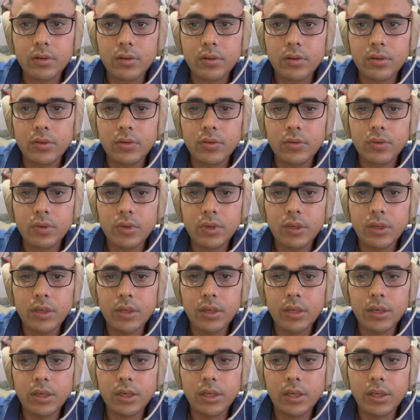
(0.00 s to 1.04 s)

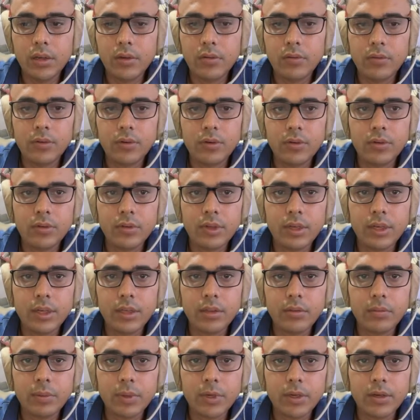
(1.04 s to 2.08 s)
QE8 was the
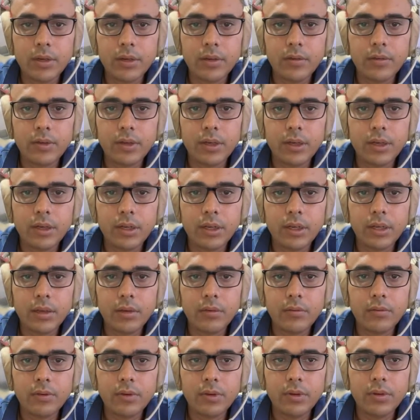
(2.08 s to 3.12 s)
expectation, and I
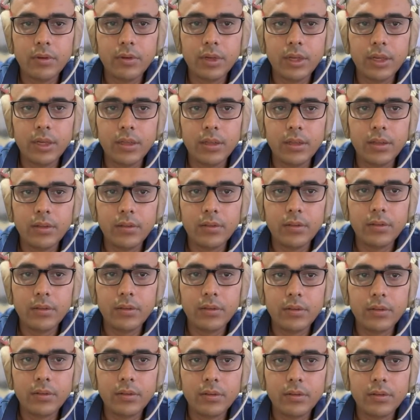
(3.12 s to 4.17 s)
have did like this.
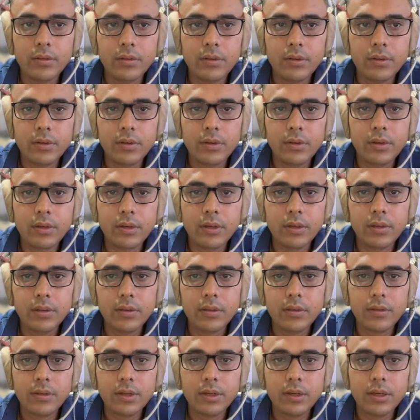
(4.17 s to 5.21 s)
And
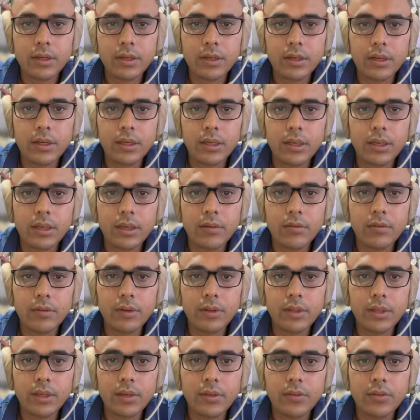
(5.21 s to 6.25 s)
suddenly
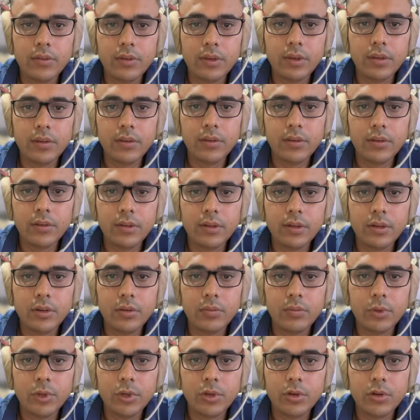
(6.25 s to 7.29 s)
everything changes out
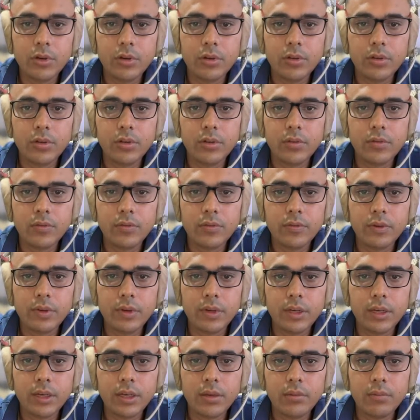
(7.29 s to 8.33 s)
because of
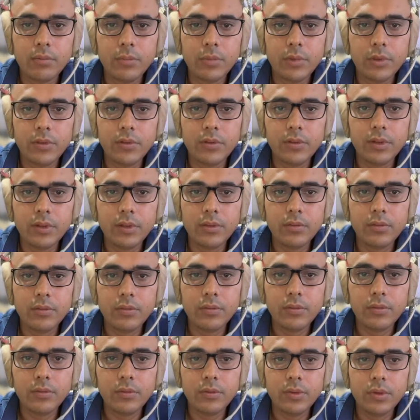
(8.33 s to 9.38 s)
I have missed this
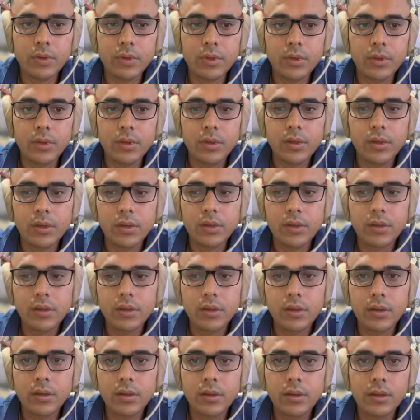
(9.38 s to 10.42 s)
move.
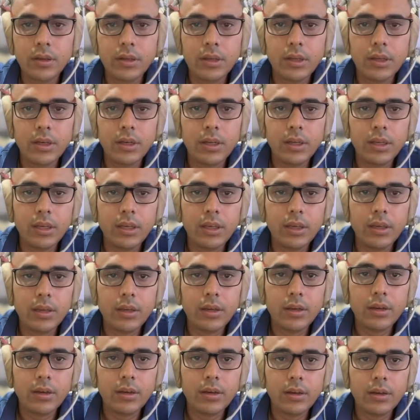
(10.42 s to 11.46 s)
And
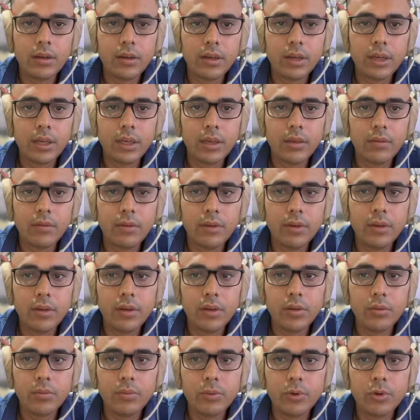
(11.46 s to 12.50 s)
here I having an
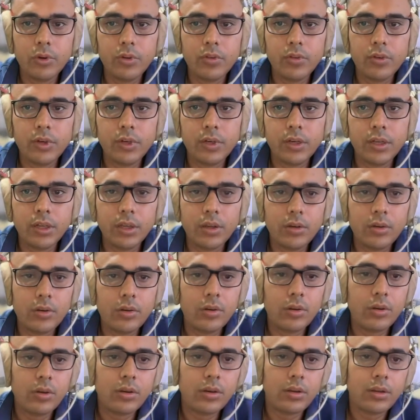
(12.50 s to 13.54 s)
opportunity
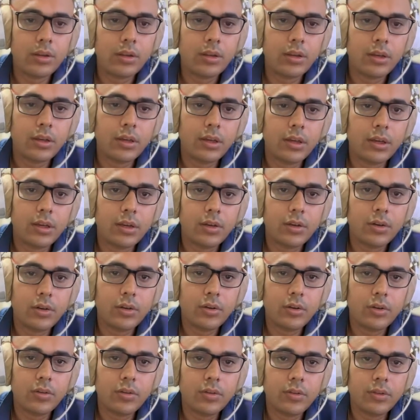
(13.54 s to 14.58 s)
of R
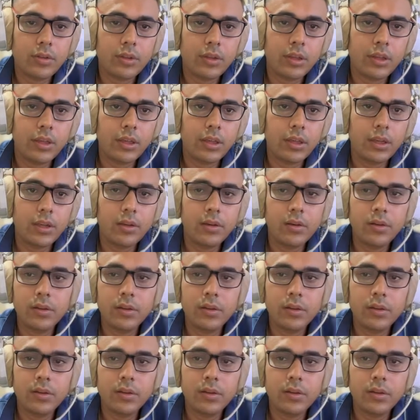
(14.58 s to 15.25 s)
cross C8,